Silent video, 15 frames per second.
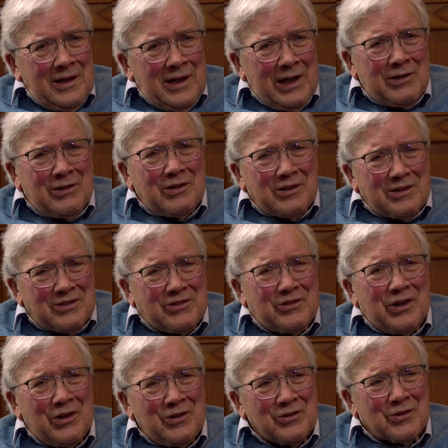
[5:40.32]
Heated
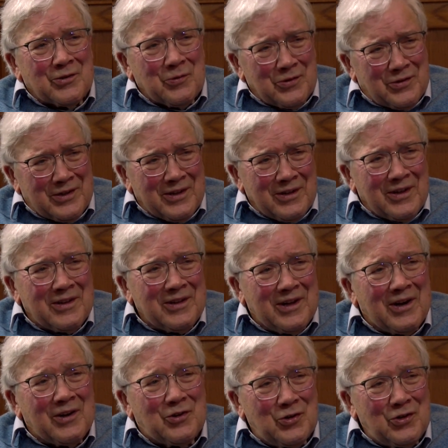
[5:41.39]
exchanges was
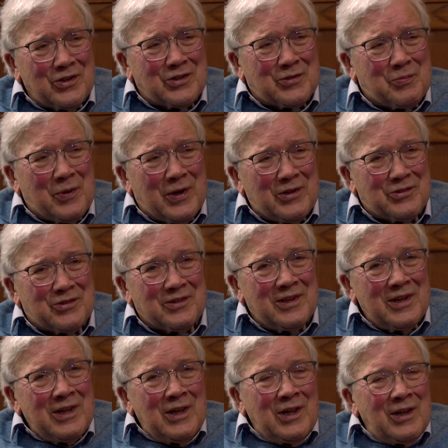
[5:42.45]
a good
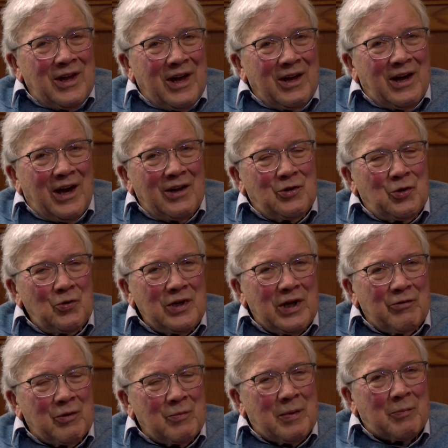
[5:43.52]
expression. I don't
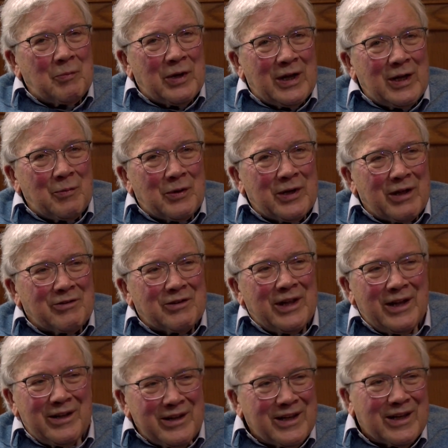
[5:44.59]
ever remember anybody actually
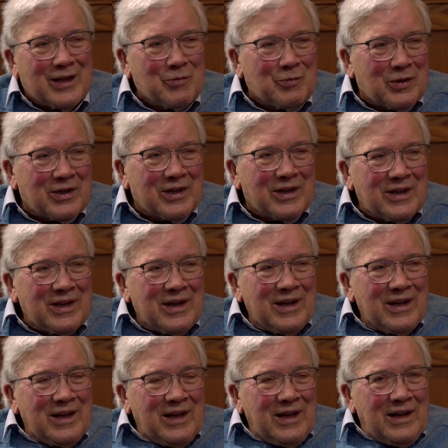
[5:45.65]
hitting anybody.
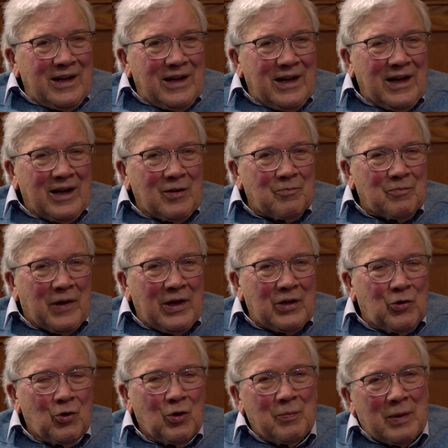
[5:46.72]
I
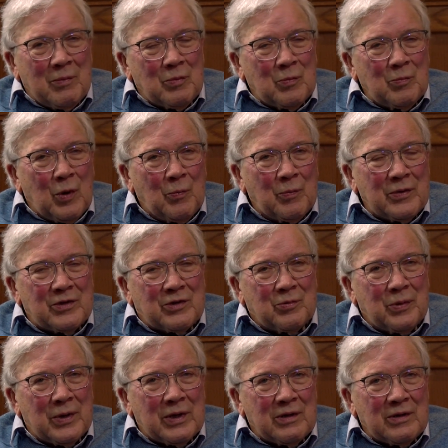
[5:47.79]
do remember
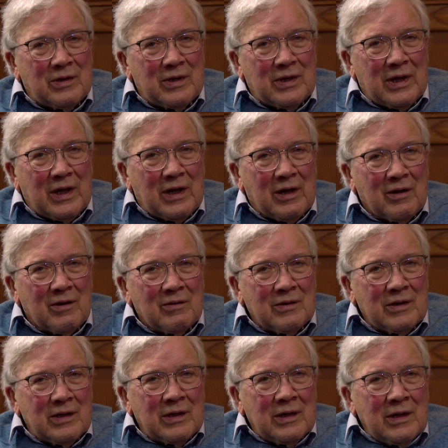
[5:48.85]
moments when
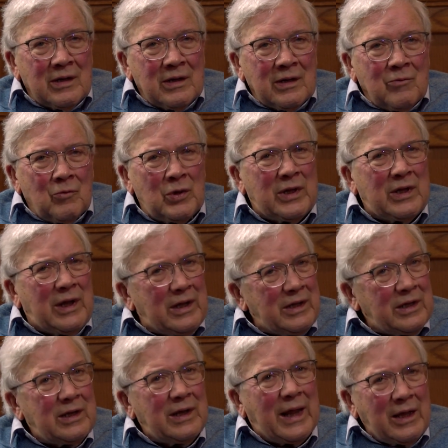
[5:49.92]

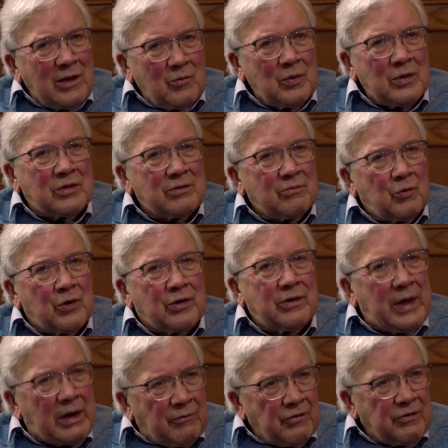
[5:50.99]
the language was
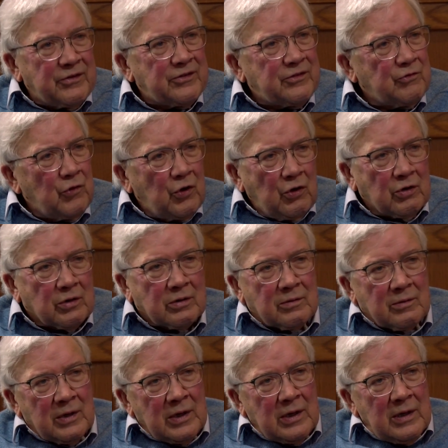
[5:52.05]
never
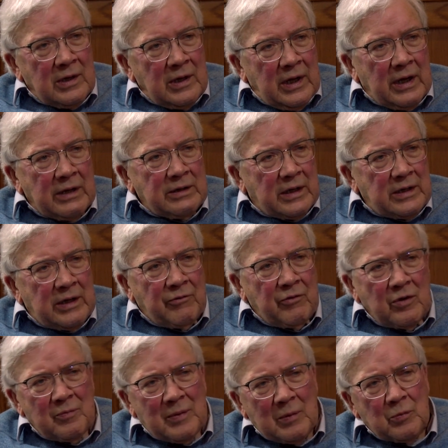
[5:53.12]
strong. I
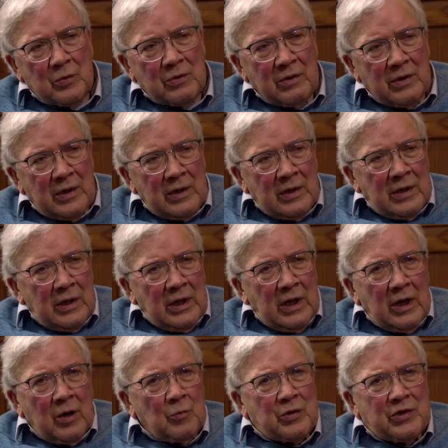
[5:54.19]
never remember
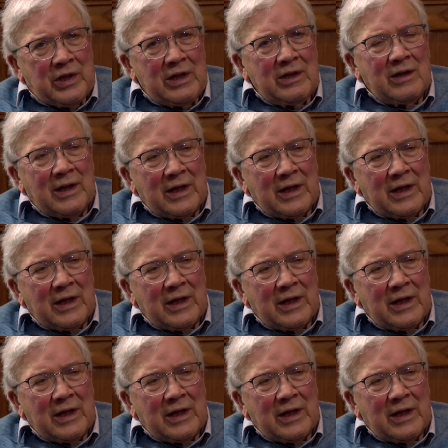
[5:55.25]
obscene